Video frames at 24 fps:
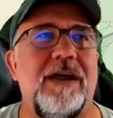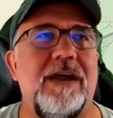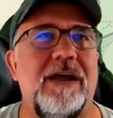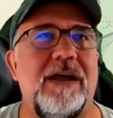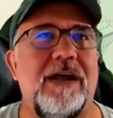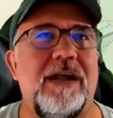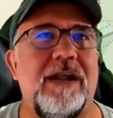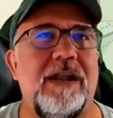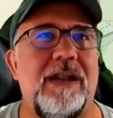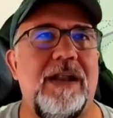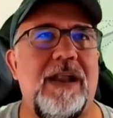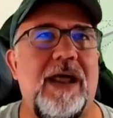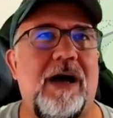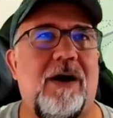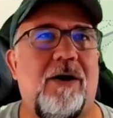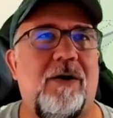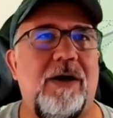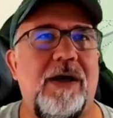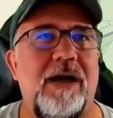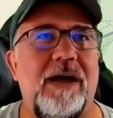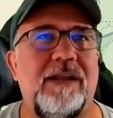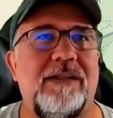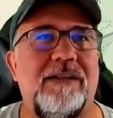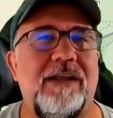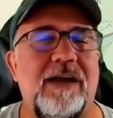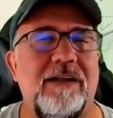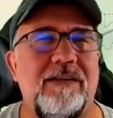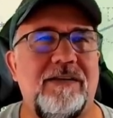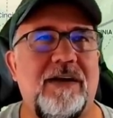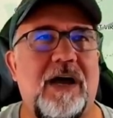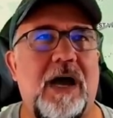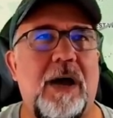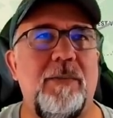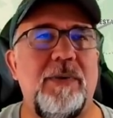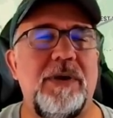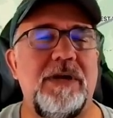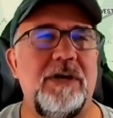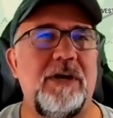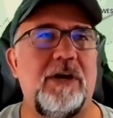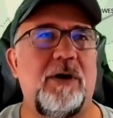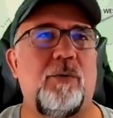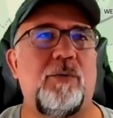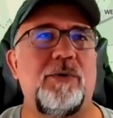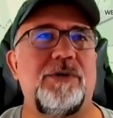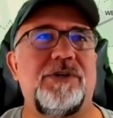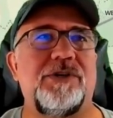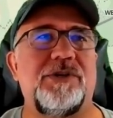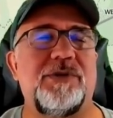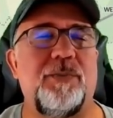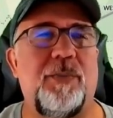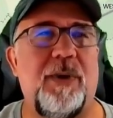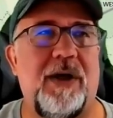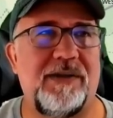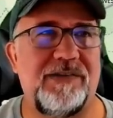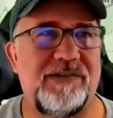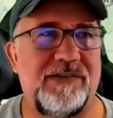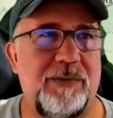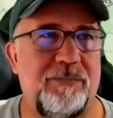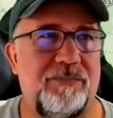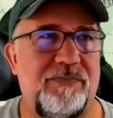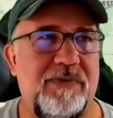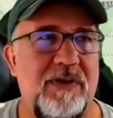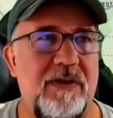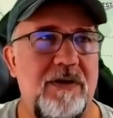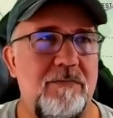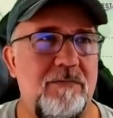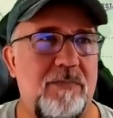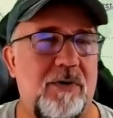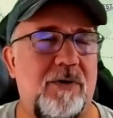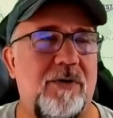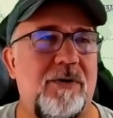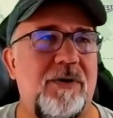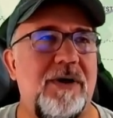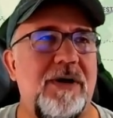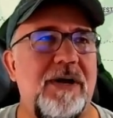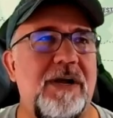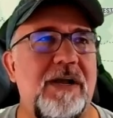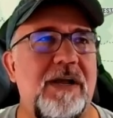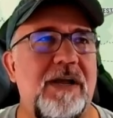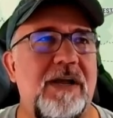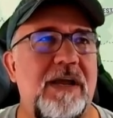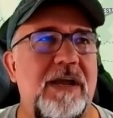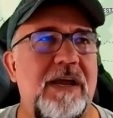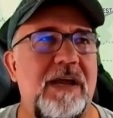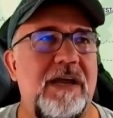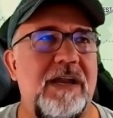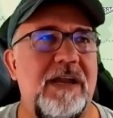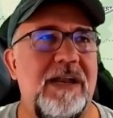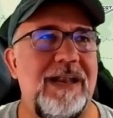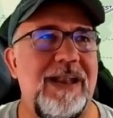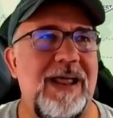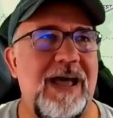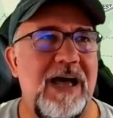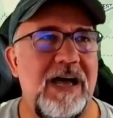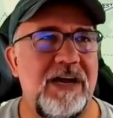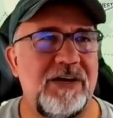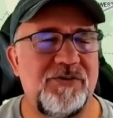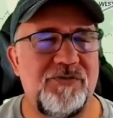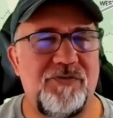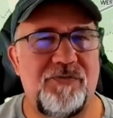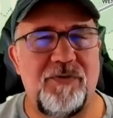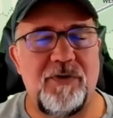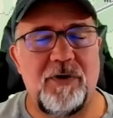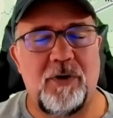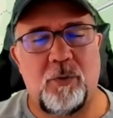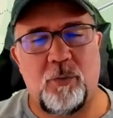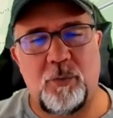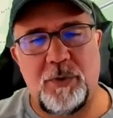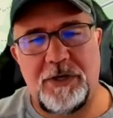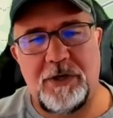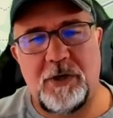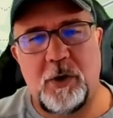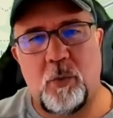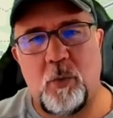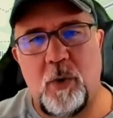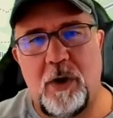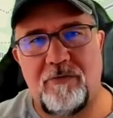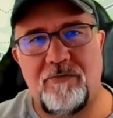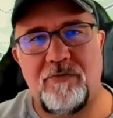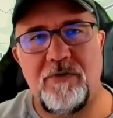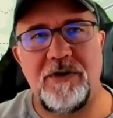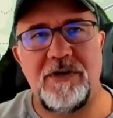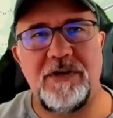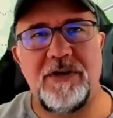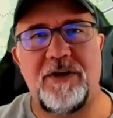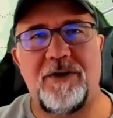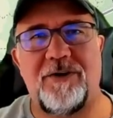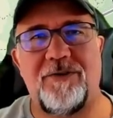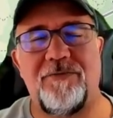now at that time of year, which is about September, in Nashville, we go every year.